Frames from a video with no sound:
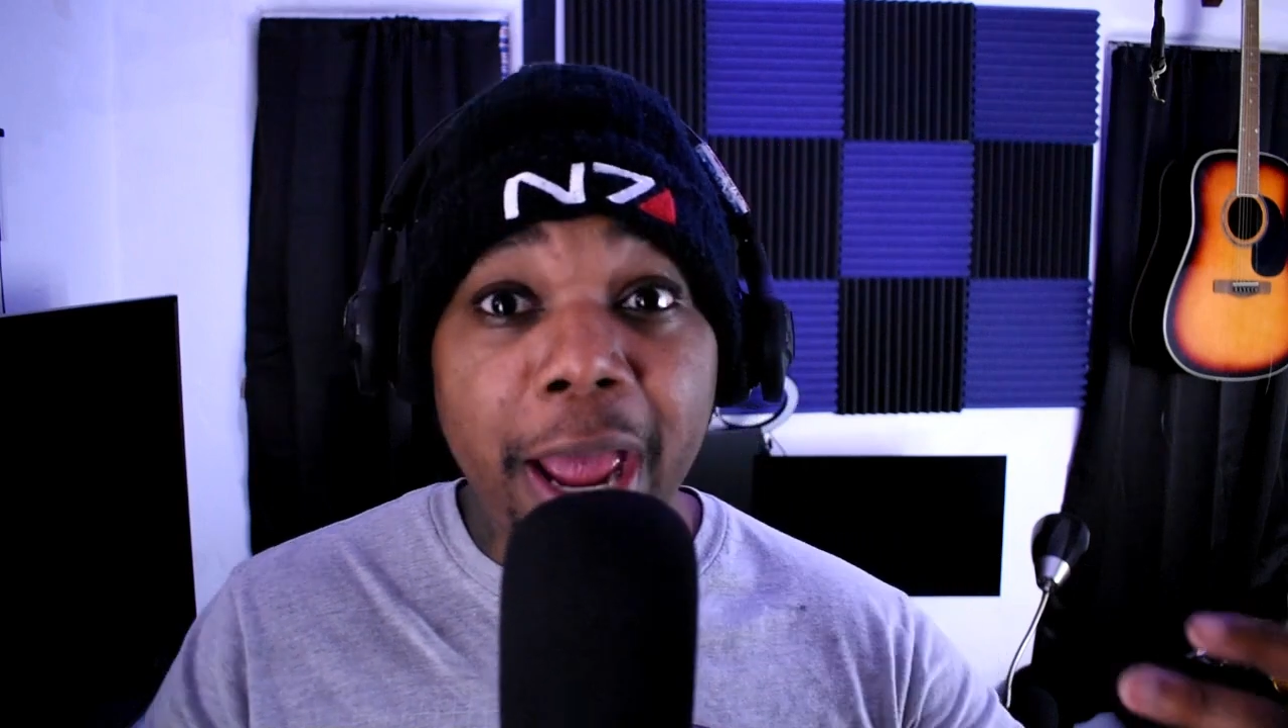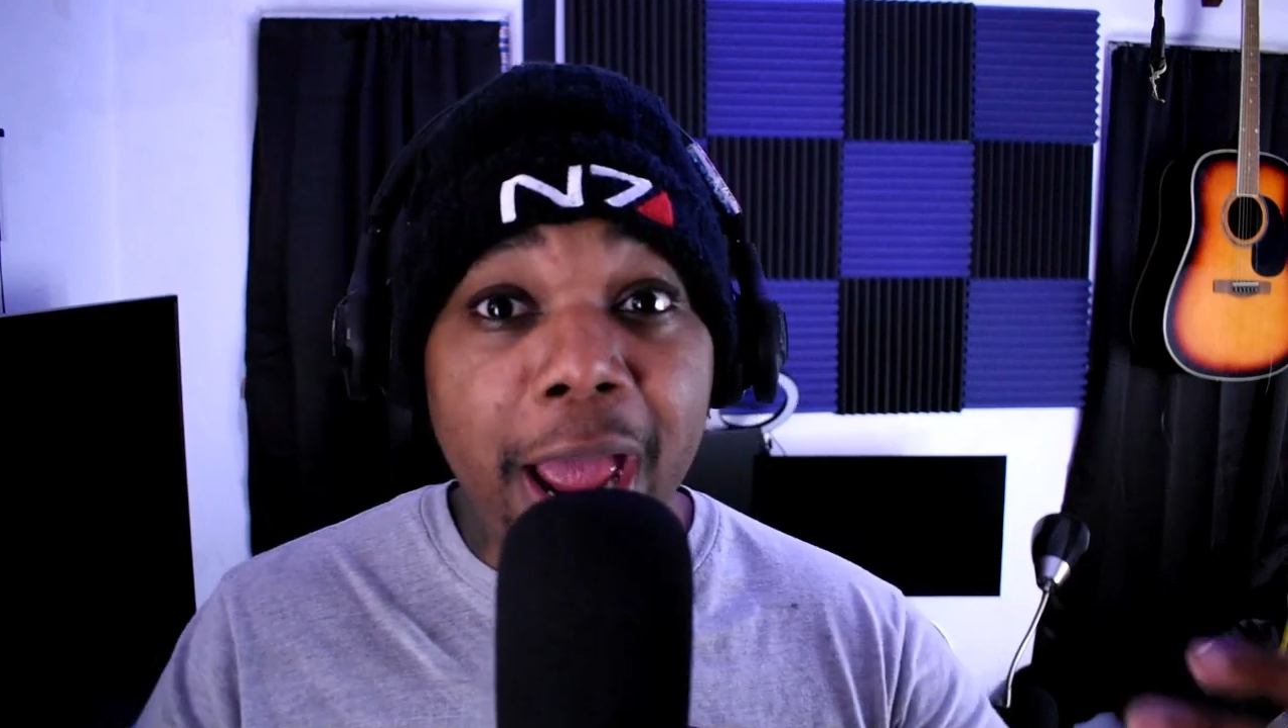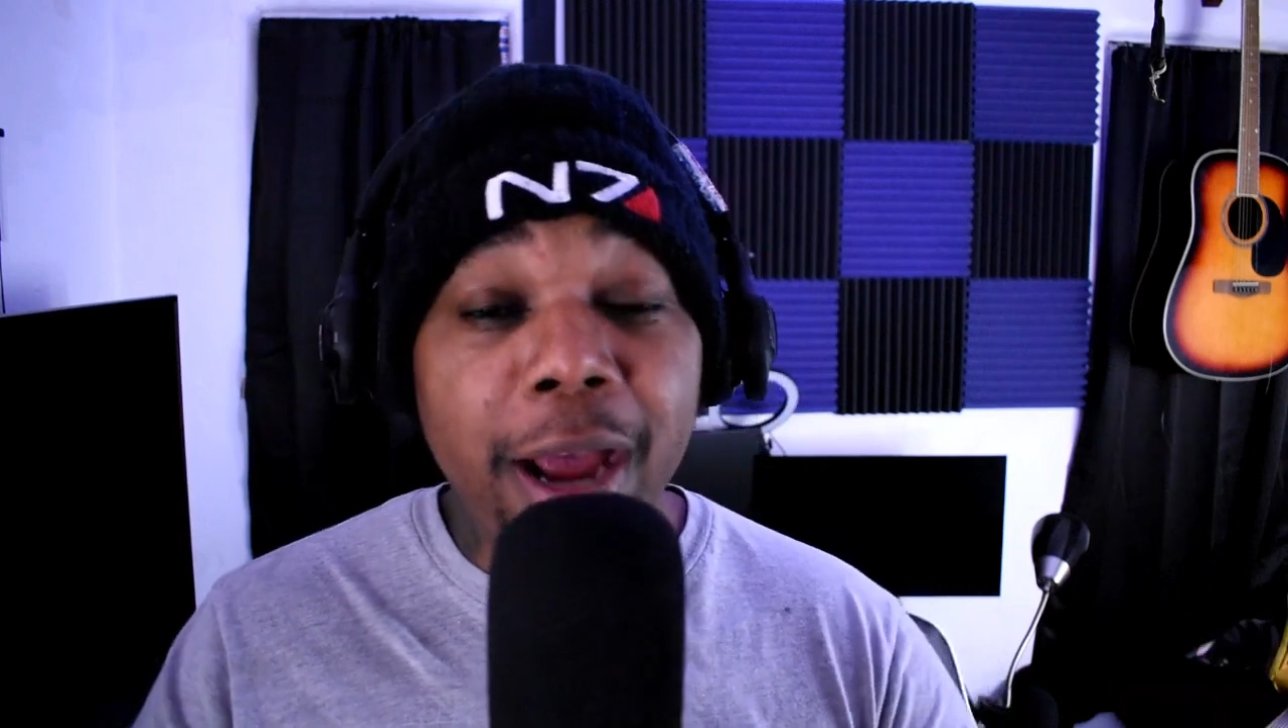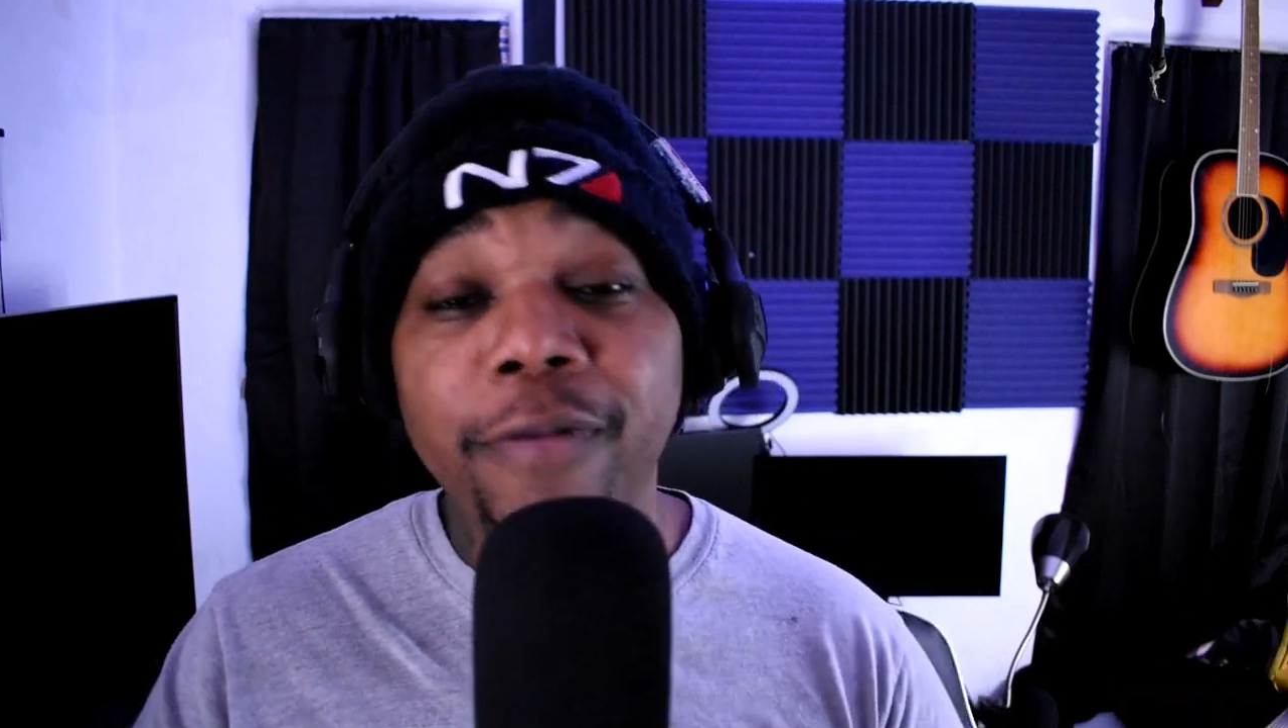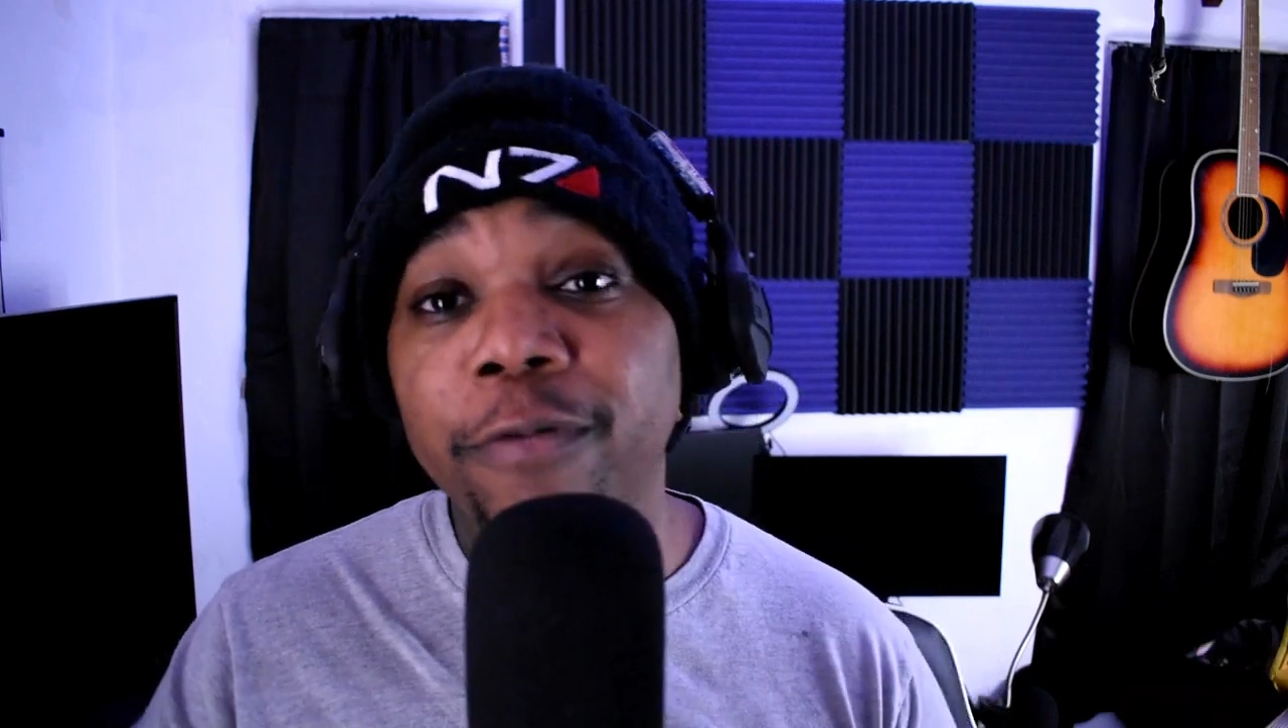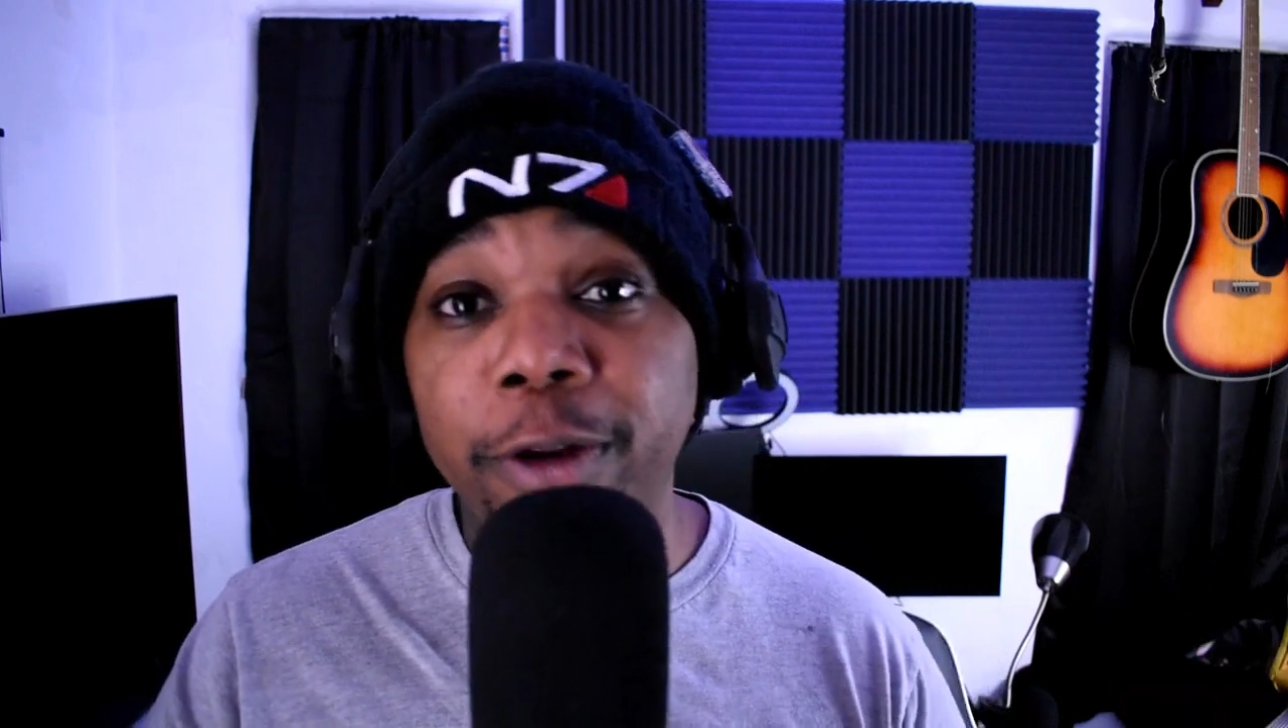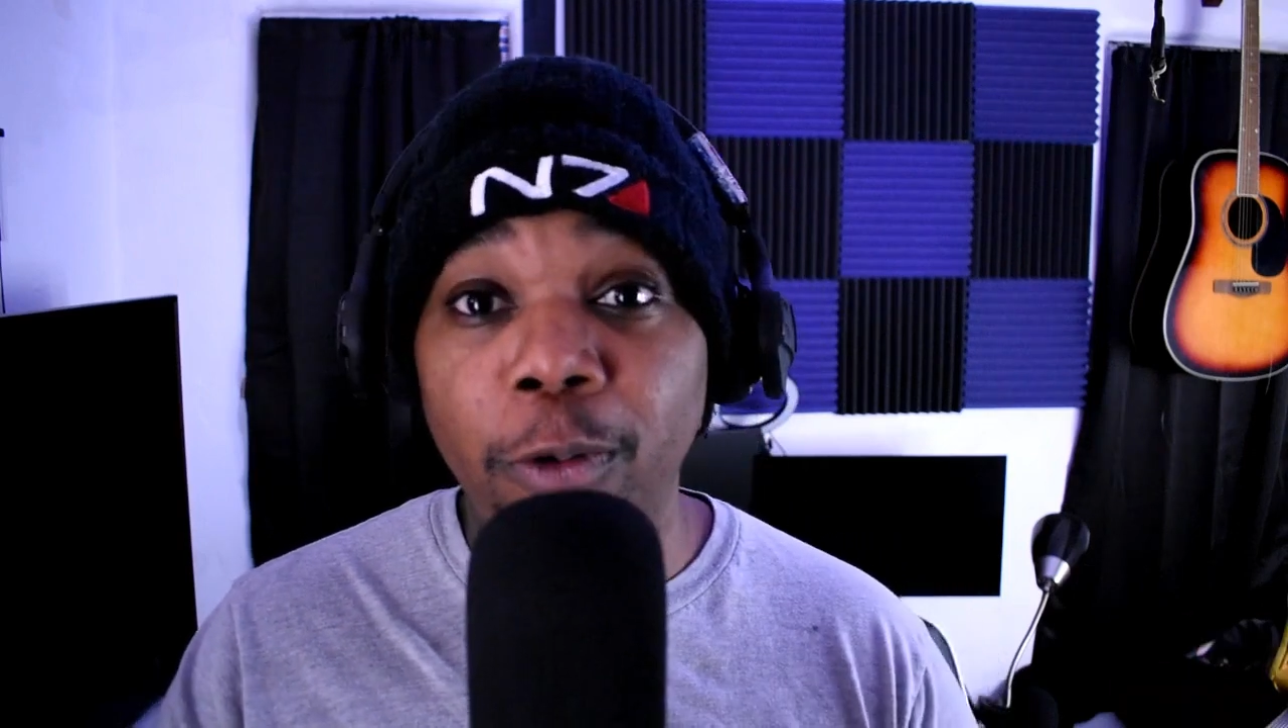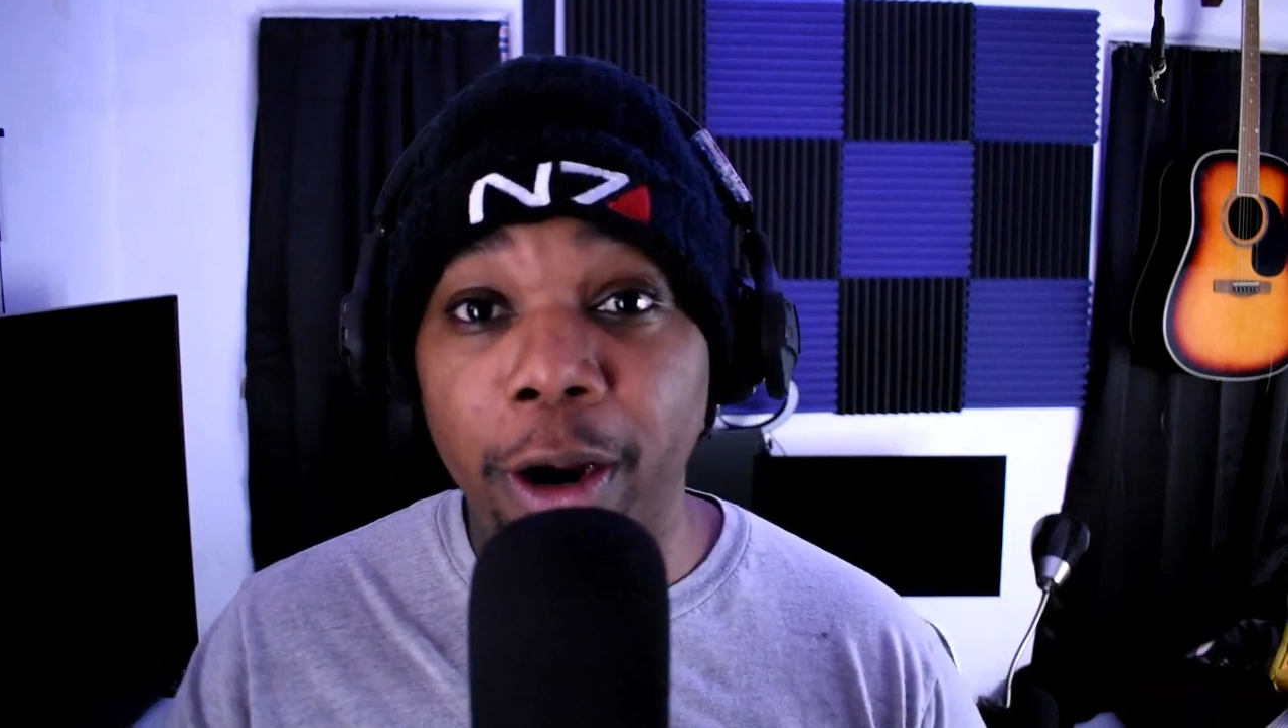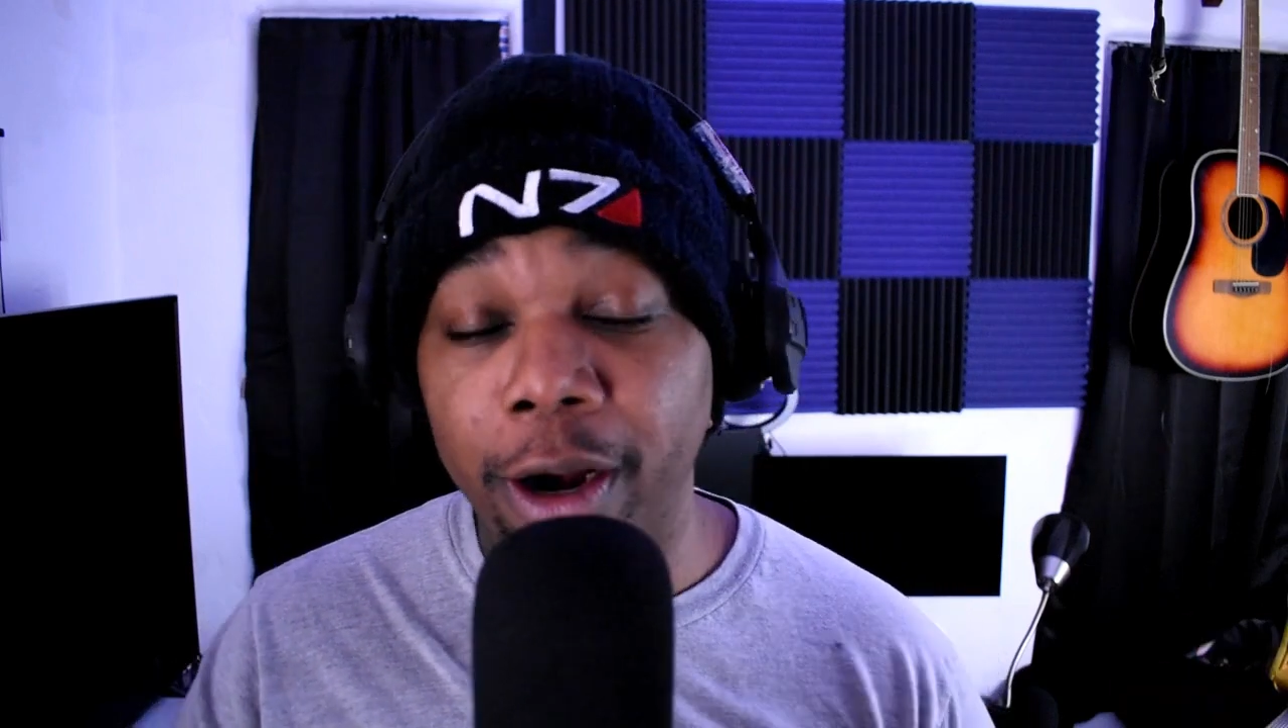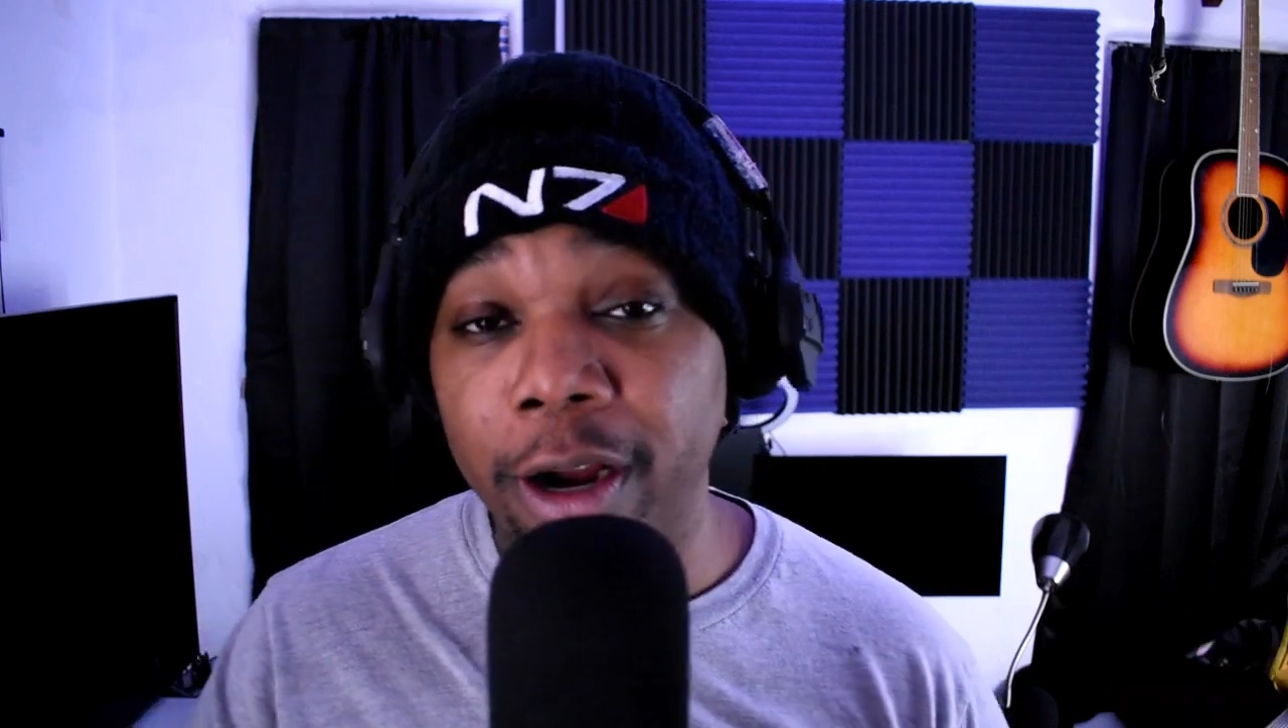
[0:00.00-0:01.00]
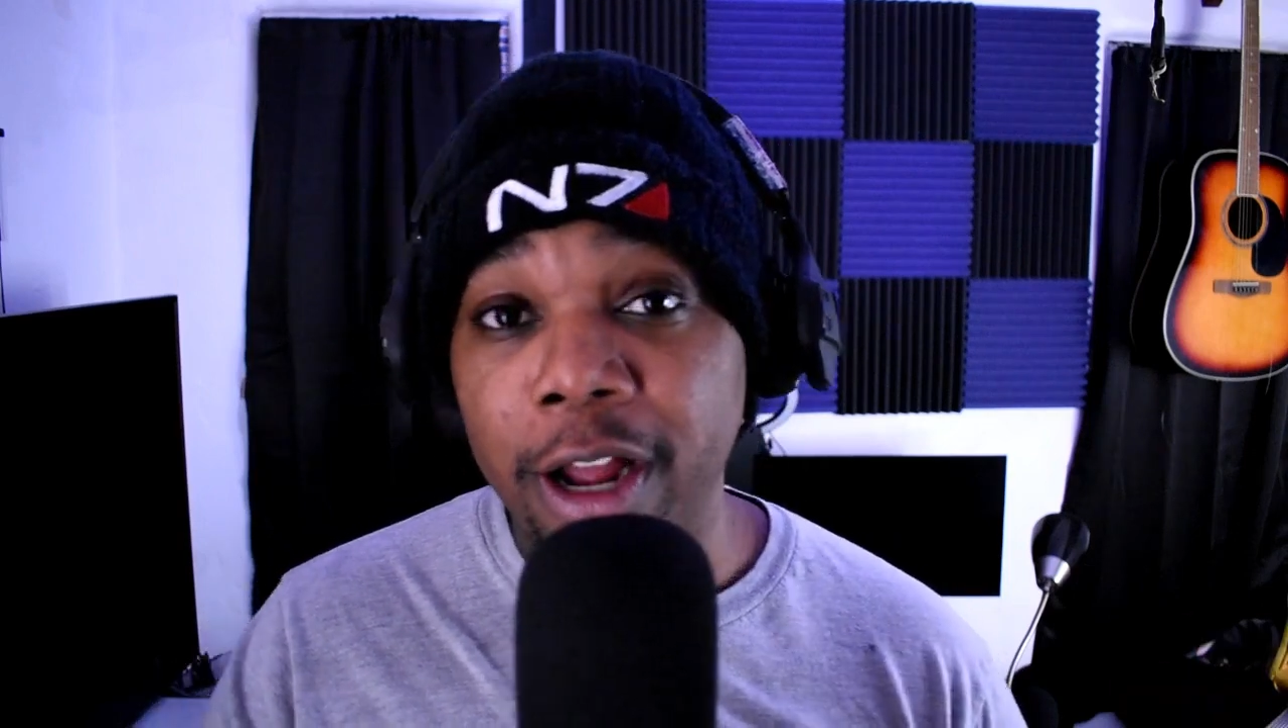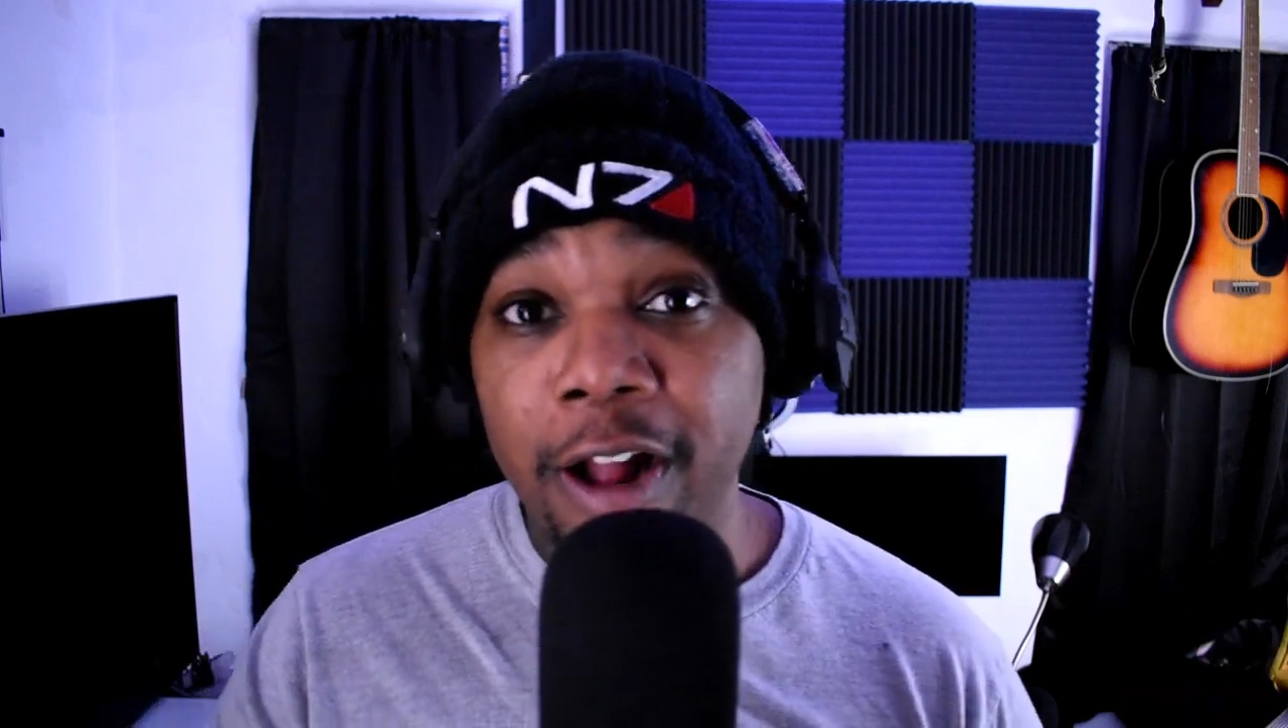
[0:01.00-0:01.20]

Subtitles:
everywhere.